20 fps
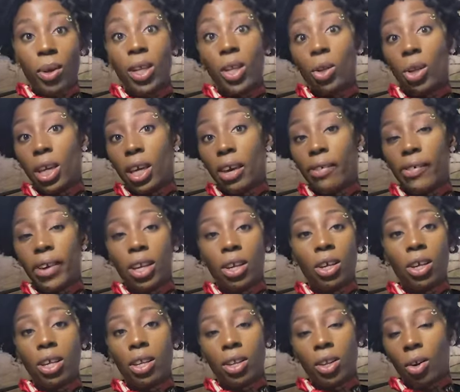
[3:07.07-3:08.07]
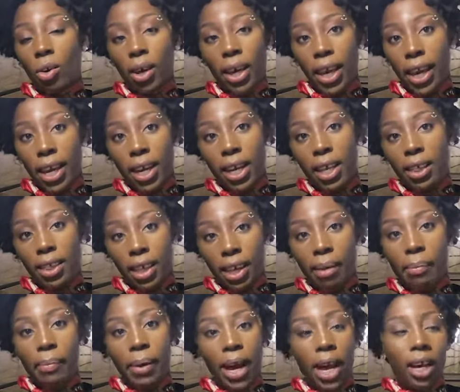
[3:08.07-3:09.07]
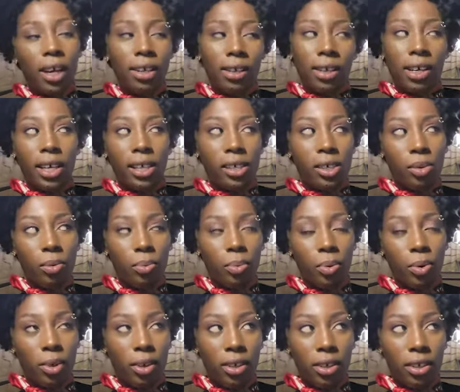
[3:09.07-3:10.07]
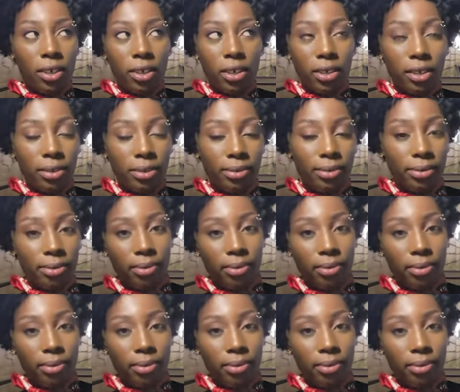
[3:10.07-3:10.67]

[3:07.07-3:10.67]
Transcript: when you give and you don't get anything back at some point, you know.